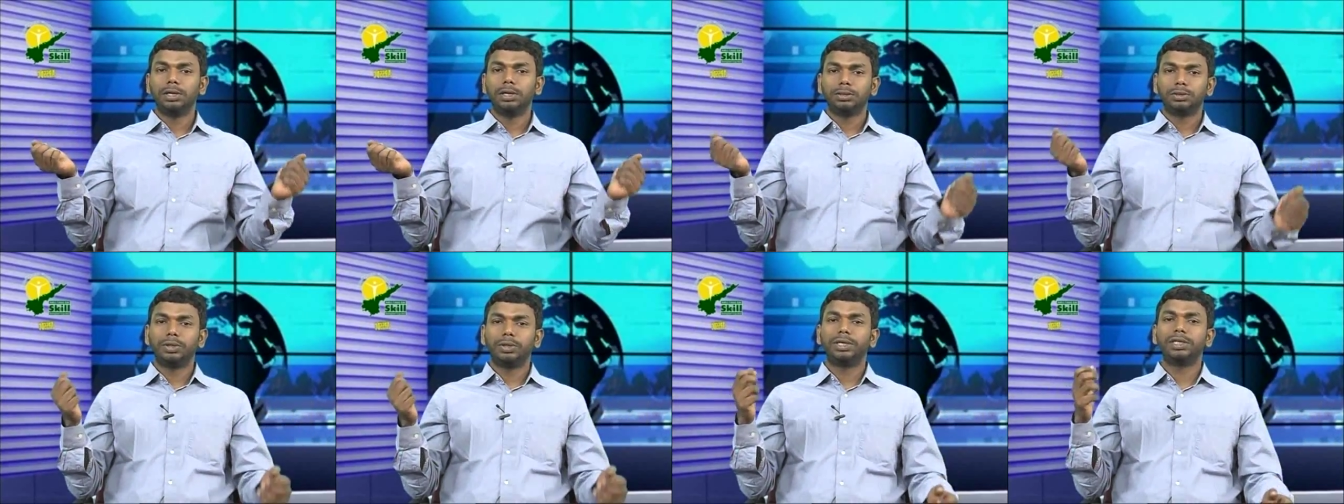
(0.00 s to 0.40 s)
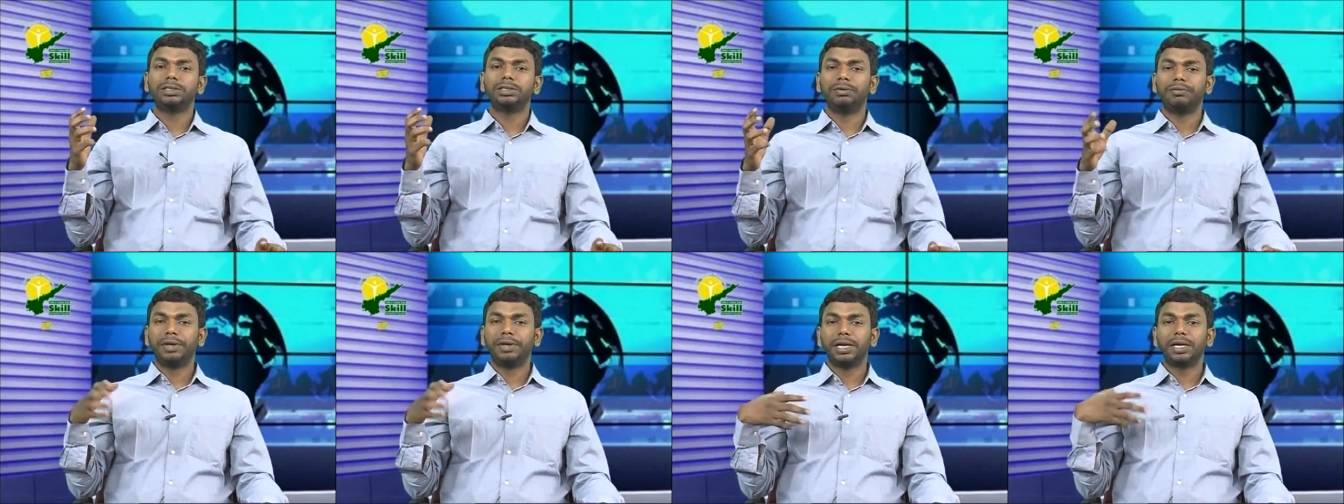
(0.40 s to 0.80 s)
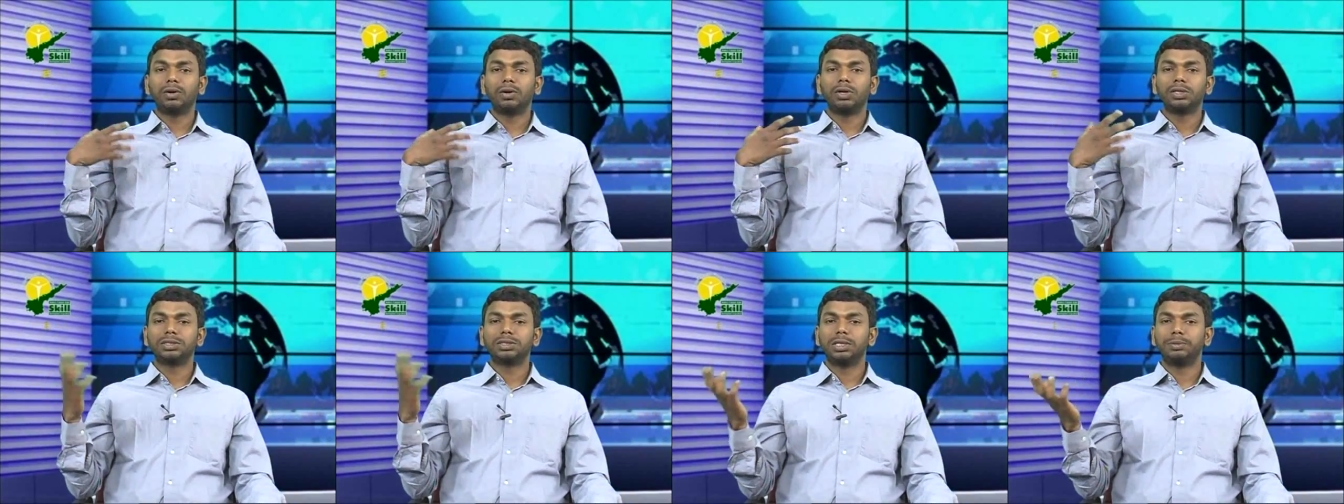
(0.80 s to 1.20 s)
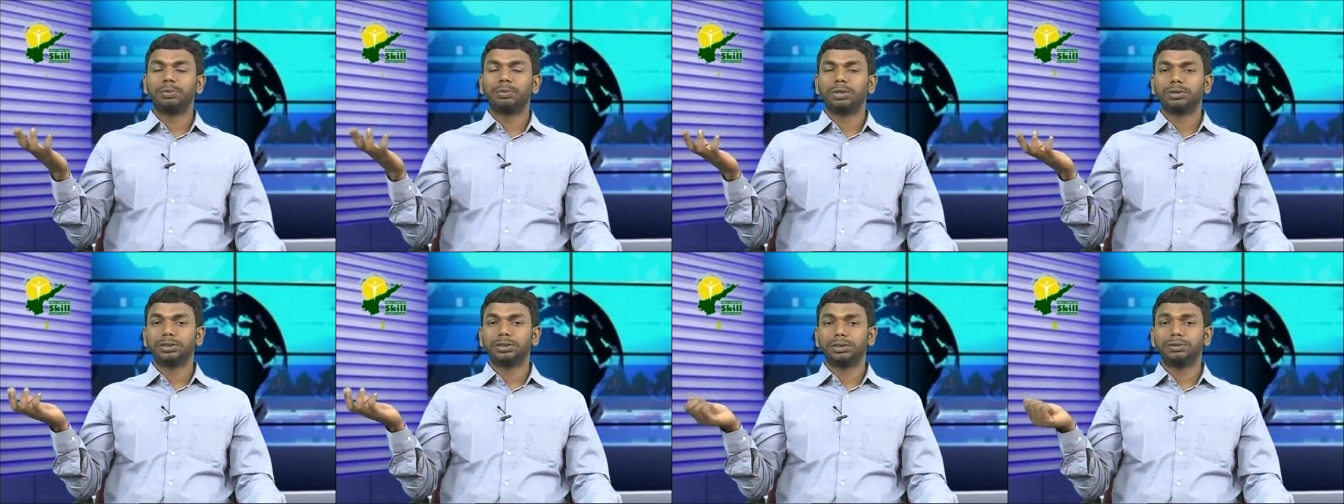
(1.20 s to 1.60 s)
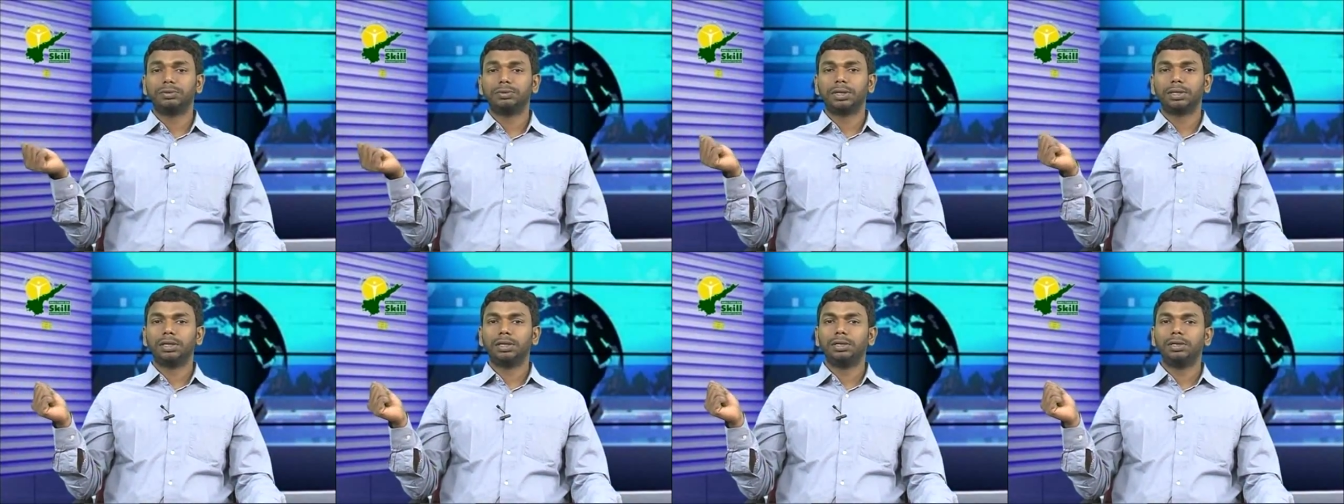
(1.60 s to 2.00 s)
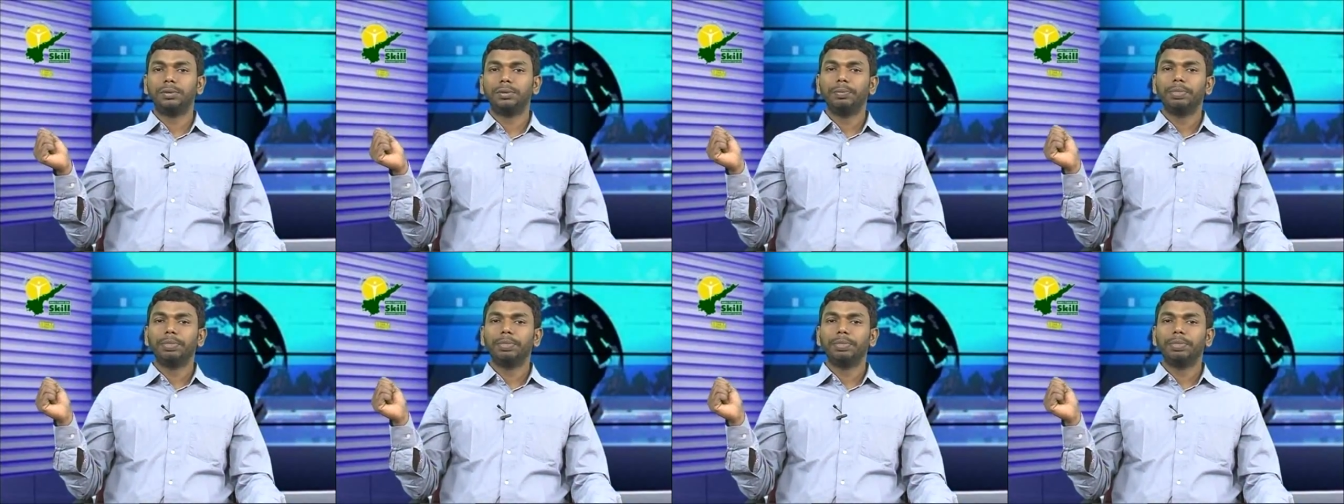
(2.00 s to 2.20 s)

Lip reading: So it is a very costly process for the